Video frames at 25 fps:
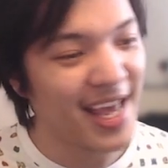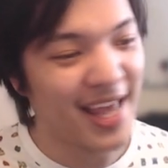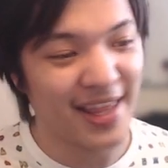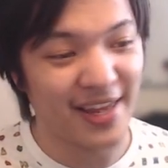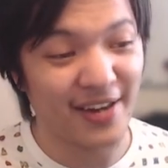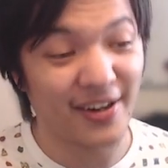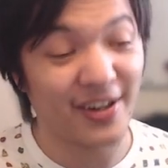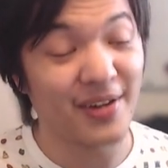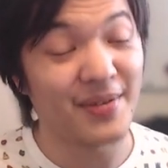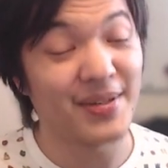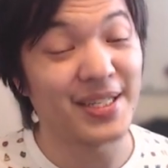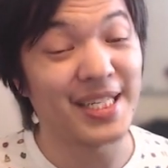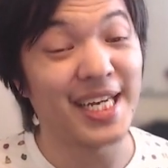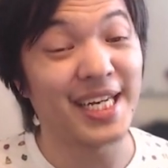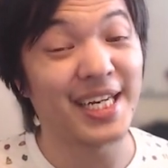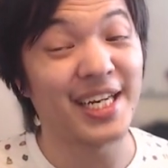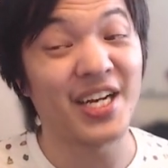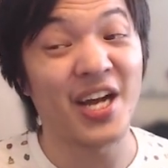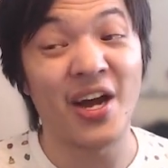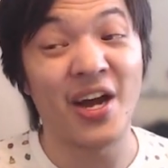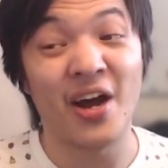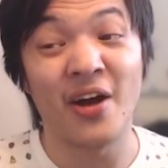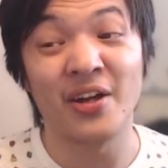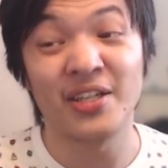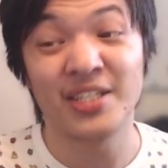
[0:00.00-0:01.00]
they're going to be taking
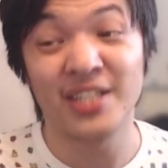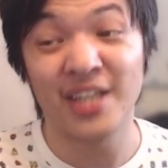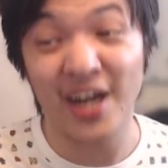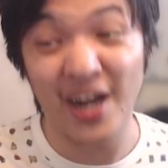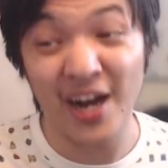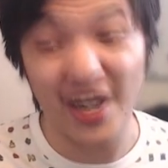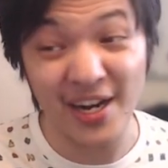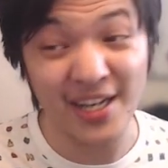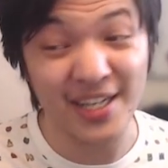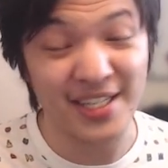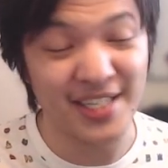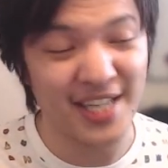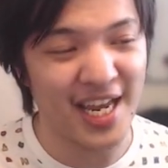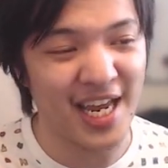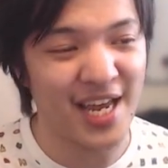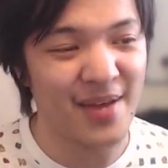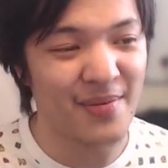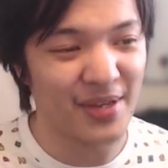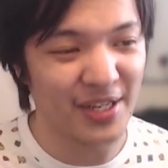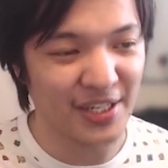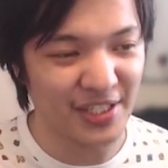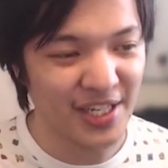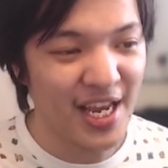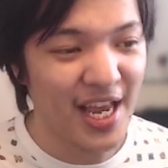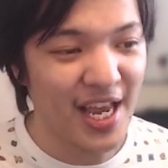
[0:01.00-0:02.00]
a ton of damage.